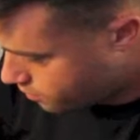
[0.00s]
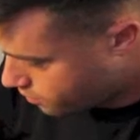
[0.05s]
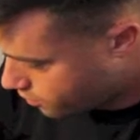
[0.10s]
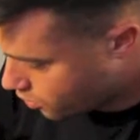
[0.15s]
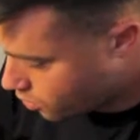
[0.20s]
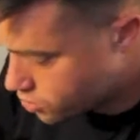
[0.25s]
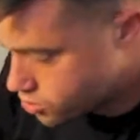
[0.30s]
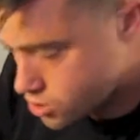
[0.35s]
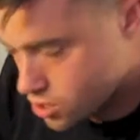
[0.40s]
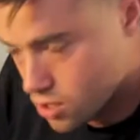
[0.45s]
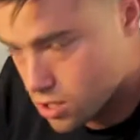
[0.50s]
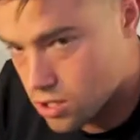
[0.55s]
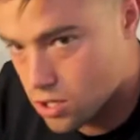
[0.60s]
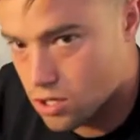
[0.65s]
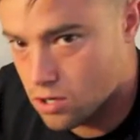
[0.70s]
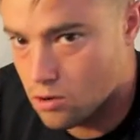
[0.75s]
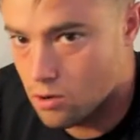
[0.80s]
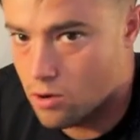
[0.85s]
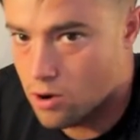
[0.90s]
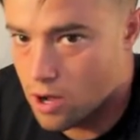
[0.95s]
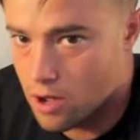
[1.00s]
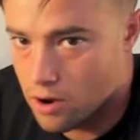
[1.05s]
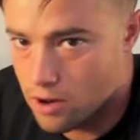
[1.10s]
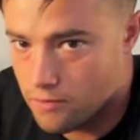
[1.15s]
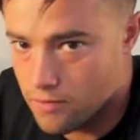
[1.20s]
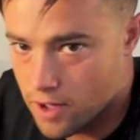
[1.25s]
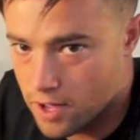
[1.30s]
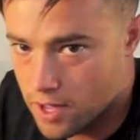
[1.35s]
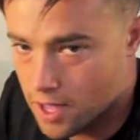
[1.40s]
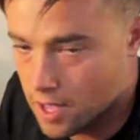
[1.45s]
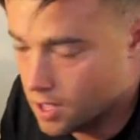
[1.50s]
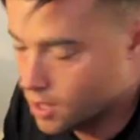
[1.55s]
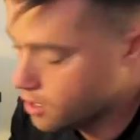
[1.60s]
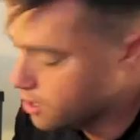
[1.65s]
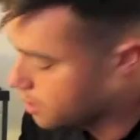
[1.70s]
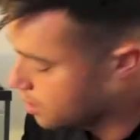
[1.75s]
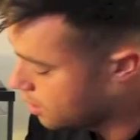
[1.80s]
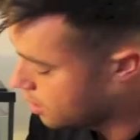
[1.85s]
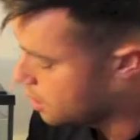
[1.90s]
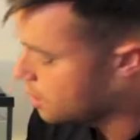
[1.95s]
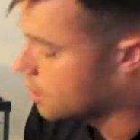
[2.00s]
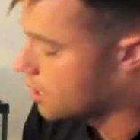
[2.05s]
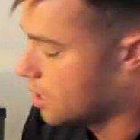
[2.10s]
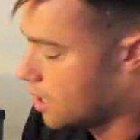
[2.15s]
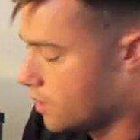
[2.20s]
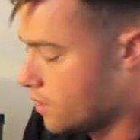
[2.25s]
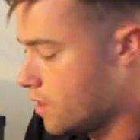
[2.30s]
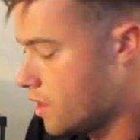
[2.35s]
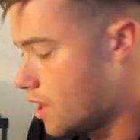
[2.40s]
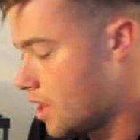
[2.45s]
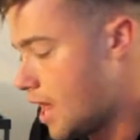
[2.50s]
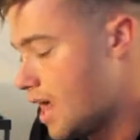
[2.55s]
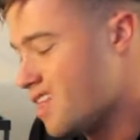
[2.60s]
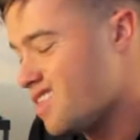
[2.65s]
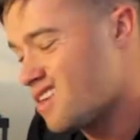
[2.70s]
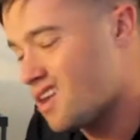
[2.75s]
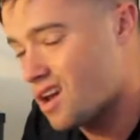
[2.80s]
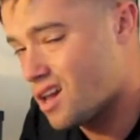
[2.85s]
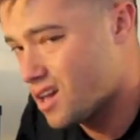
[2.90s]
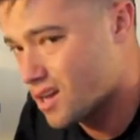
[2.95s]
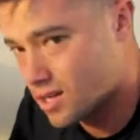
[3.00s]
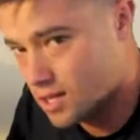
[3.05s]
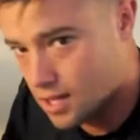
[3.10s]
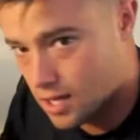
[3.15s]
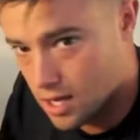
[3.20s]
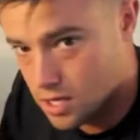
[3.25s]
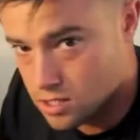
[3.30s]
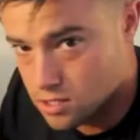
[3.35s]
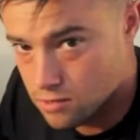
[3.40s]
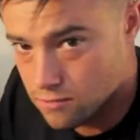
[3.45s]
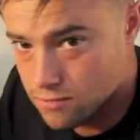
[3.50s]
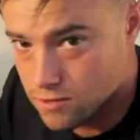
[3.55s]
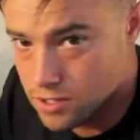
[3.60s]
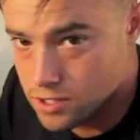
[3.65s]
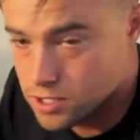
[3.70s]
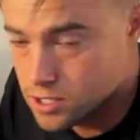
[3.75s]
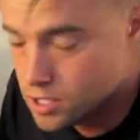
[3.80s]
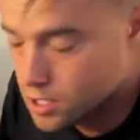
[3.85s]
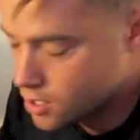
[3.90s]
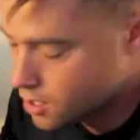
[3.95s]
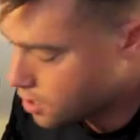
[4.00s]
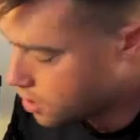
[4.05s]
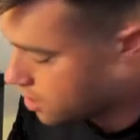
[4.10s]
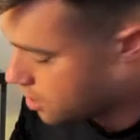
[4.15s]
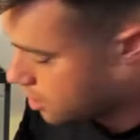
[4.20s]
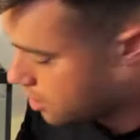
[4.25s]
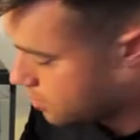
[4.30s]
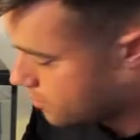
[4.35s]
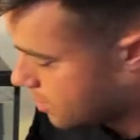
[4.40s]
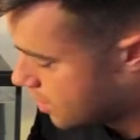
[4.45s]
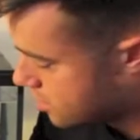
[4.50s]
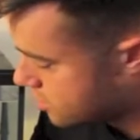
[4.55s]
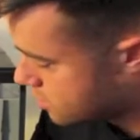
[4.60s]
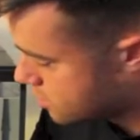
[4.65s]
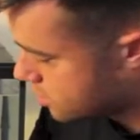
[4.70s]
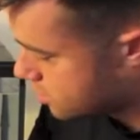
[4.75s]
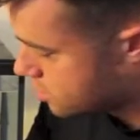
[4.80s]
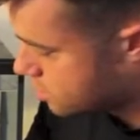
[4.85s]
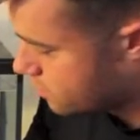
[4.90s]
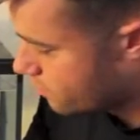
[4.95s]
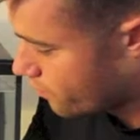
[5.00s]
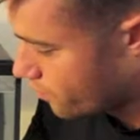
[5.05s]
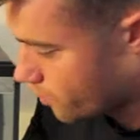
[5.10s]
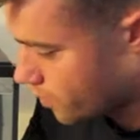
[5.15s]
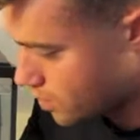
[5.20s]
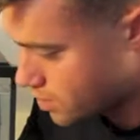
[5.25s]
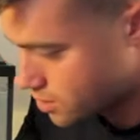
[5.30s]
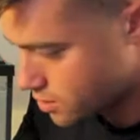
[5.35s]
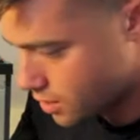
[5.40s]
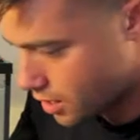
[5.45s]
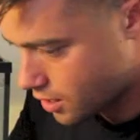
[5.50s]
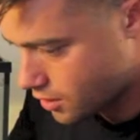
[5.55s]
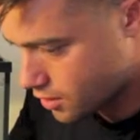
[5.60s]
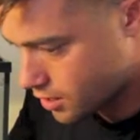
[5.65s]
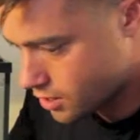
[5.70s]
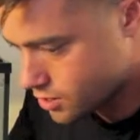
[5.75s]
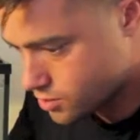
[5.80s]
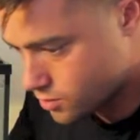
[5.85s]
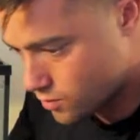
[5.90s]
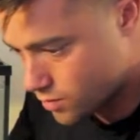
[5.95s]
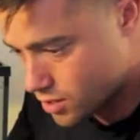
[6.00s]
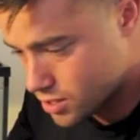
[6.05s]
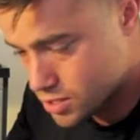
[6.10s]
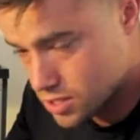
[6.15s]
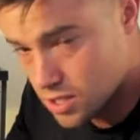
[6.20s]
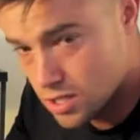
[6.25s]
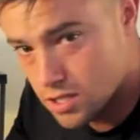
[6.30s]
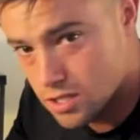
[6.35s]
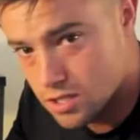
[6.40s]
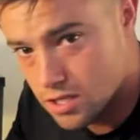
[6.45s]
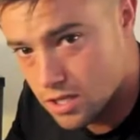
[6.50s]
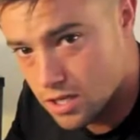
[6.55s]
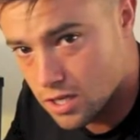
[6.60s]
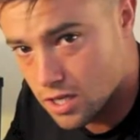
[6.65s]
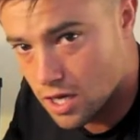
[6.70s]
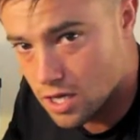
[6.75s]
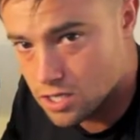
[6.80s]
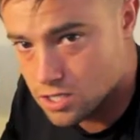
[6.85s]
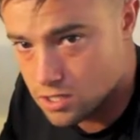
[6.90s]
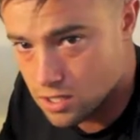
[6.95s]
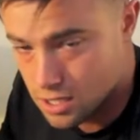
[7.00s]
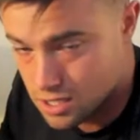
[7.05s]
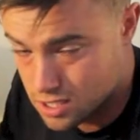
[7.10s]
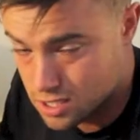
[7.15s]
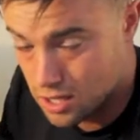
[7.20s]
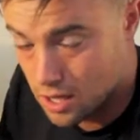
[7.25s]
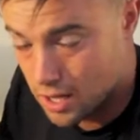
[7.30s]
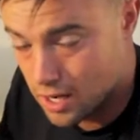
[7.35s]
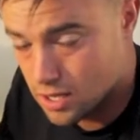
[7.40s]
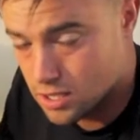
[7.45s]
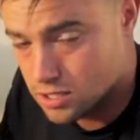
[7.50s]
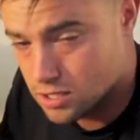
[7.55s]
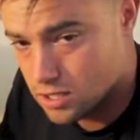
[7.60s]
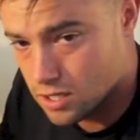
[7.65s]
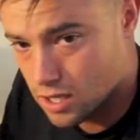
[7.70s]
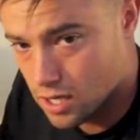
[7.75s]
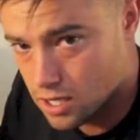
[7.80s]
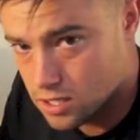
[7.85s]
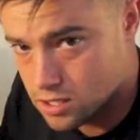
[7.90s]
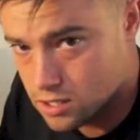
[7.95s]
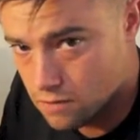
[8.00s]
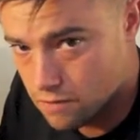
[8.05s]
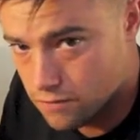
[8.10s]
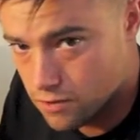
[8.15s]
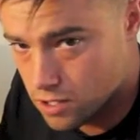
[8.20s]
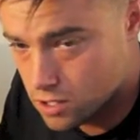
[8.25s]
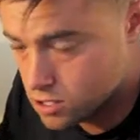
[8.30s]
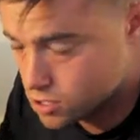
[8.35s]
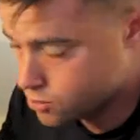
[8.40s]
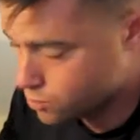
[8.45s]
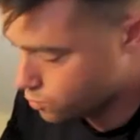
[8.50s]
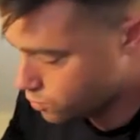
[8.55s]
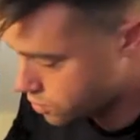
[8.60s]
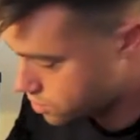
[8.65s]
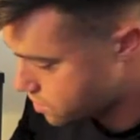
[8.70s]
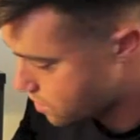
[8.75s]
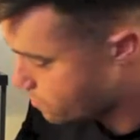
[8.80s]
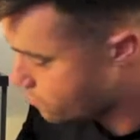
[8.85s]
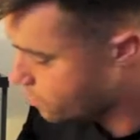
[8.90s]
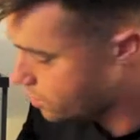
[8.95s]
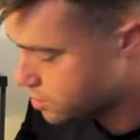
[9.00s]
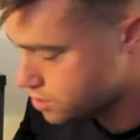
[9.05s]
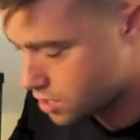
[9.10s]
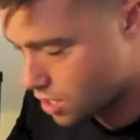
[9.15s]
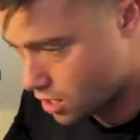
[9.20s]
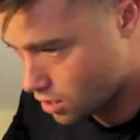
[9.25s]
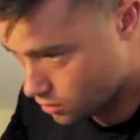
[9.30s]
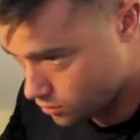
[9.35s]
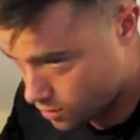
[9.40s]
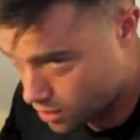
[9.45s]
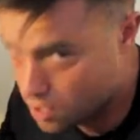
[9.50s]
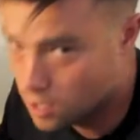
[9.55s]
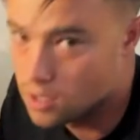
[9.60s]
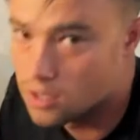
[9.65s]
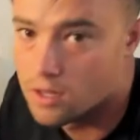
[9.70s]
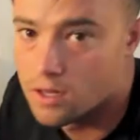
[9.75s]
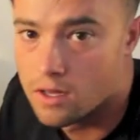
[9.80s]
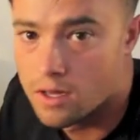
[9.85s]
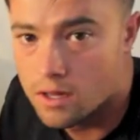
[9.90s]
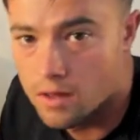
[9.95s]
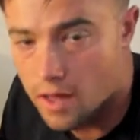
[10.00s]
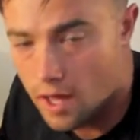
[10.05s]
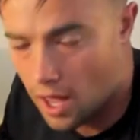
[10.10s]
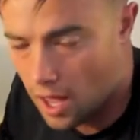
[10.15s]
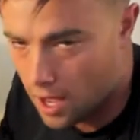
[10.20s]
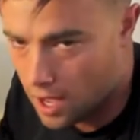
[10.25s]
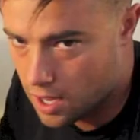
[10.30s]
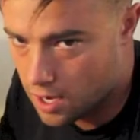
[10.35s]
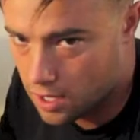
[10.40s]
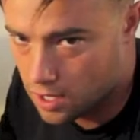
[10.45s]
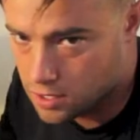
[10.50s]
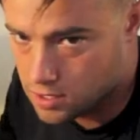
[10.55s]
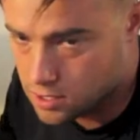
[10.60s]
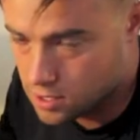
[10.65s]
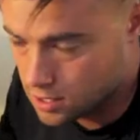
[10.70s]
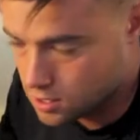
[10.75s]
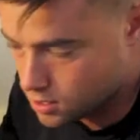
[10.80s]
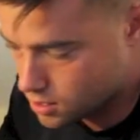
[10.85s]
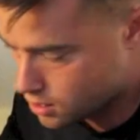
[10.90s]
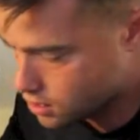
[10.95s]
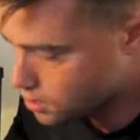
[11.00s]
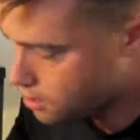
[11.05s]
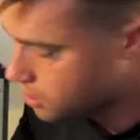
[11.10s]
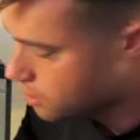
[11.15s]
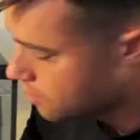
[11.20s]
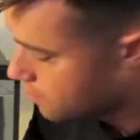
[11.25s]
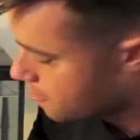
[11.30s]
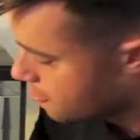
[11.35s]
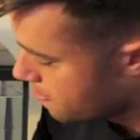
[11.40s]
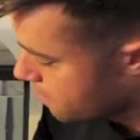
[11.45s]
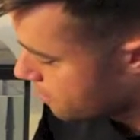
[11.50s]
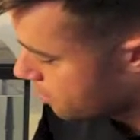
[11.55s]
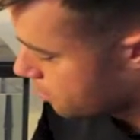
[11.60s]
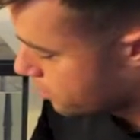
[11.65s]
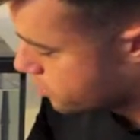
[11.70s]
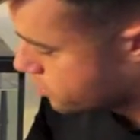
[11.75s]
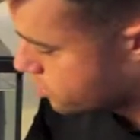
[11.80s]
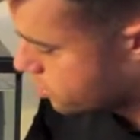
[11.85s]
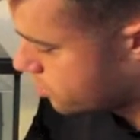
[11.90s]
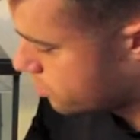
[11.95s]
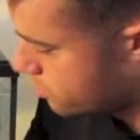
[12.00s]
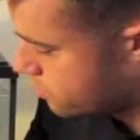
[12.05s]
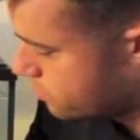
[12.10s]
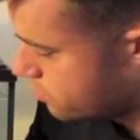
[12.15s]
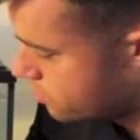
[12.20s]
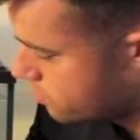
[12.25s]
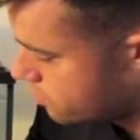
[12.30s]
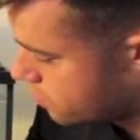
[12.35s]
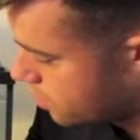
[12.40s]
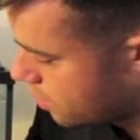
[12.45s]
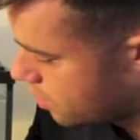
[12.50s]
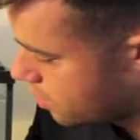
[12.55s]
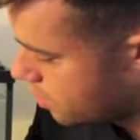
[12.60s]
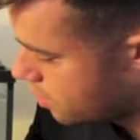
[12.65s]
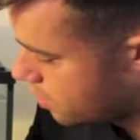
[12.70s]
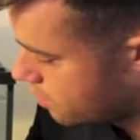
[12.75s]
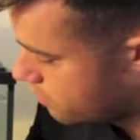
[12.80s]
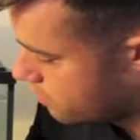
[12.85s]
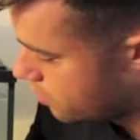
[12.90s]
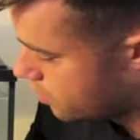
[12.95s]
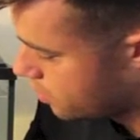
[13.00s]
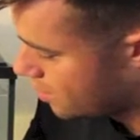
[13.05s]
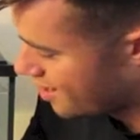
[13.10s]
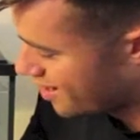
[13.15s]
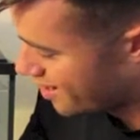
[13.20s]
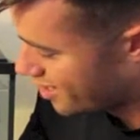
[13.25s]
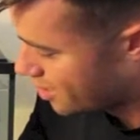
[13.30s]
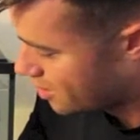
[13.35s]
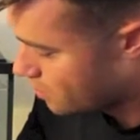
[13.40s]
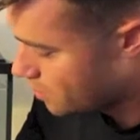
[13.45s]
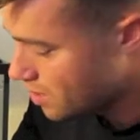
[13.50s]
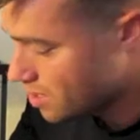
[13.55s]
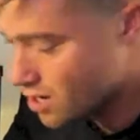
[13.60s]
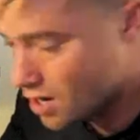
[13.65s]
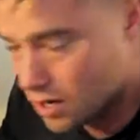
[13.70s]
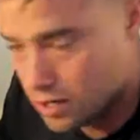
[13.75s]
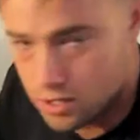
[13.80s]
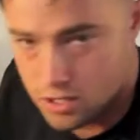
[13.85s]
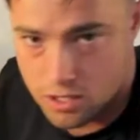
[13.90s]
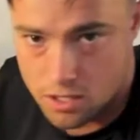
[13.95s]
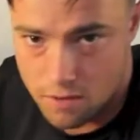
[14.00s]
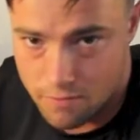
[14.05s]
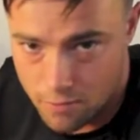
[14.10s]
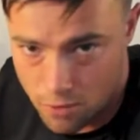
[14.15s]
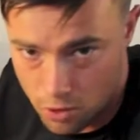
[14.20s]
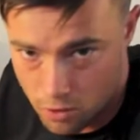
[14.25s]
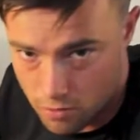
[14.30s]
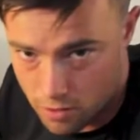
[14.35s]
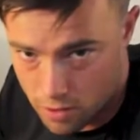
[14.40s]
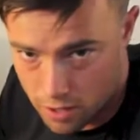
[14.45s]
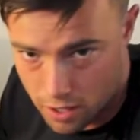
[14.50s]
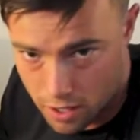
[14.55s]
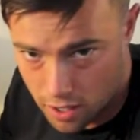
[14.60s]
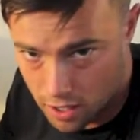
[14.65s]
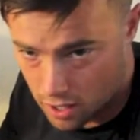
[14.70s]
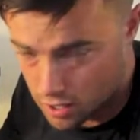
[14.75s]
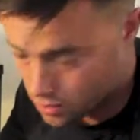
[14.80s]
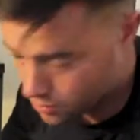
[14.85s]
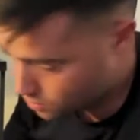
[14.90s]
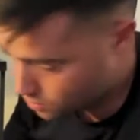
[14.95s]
most of the decor out if I can. And then I like to catch the fish. It's a lot of things. One, it's a lot easier to catch the fish once everything's out of the way. You can hide against anything. Also, you're not going to be knocking stuff over, getting into